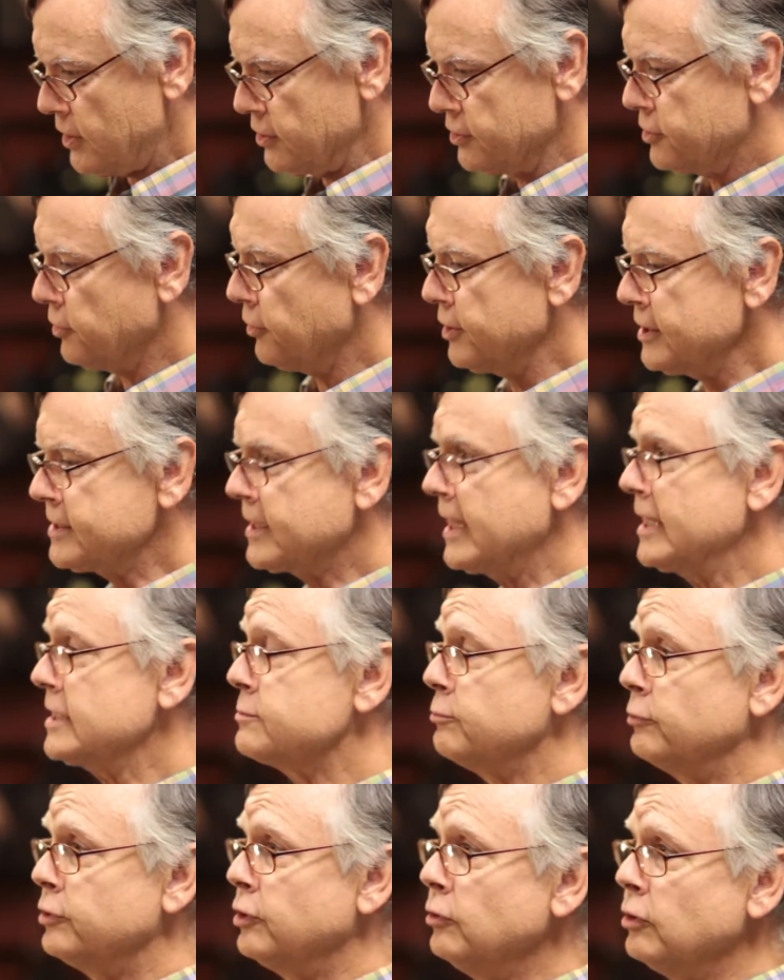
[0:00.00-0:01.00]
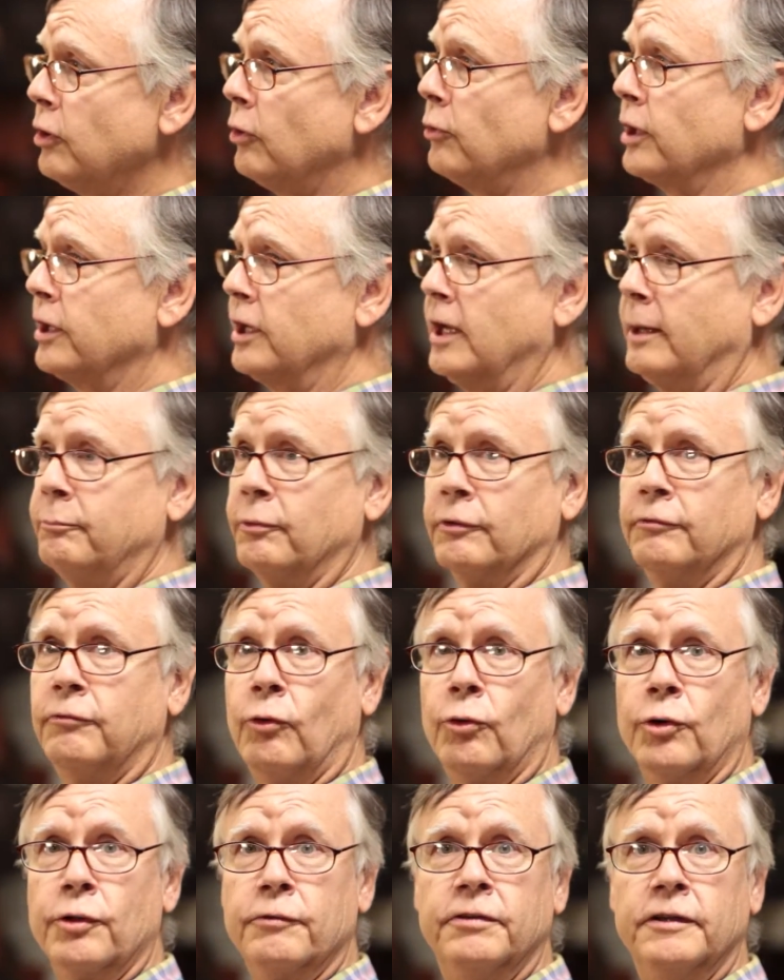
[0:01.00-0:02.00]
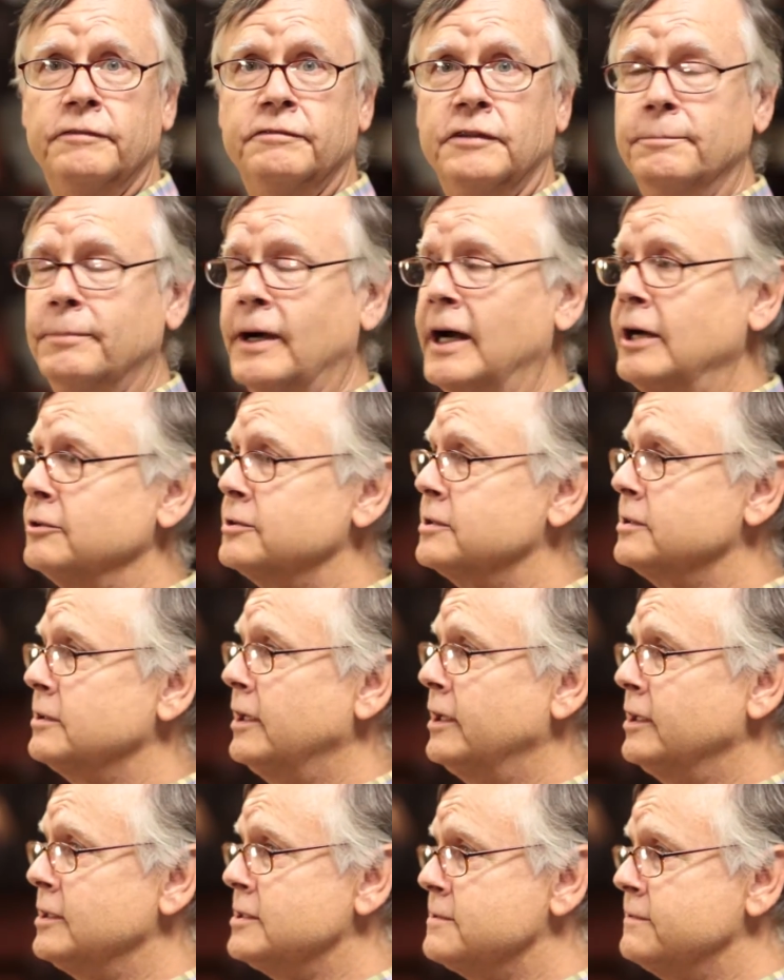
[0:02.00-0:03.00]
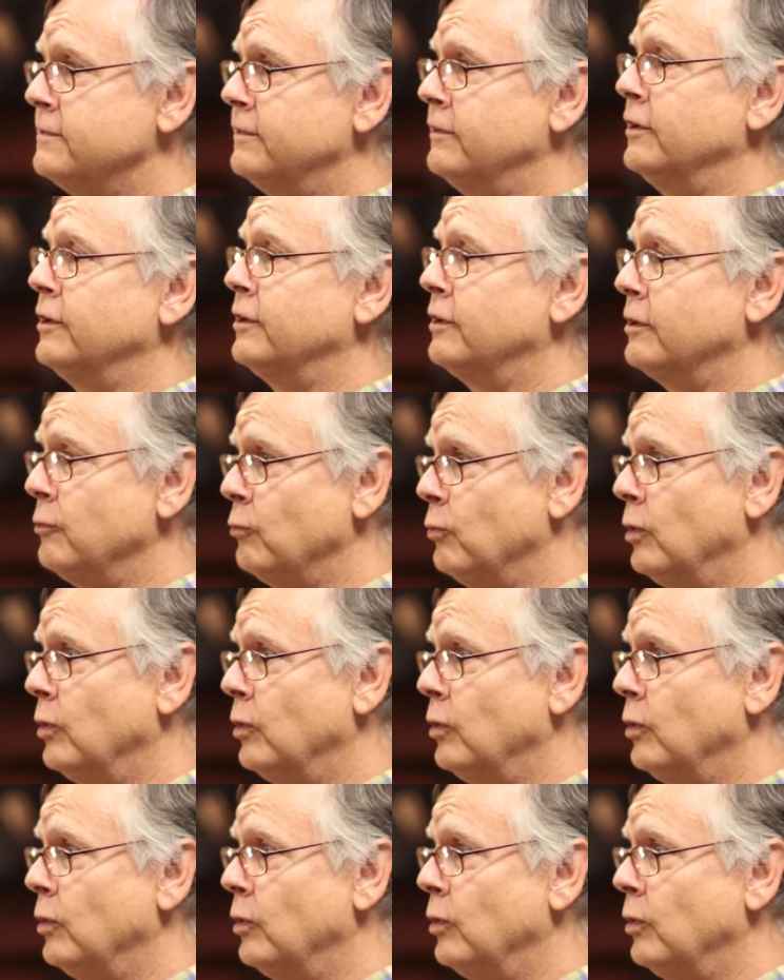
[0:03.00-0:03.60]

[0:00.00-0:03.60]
So this case, when you load it up with 40, 50 pounds, it is very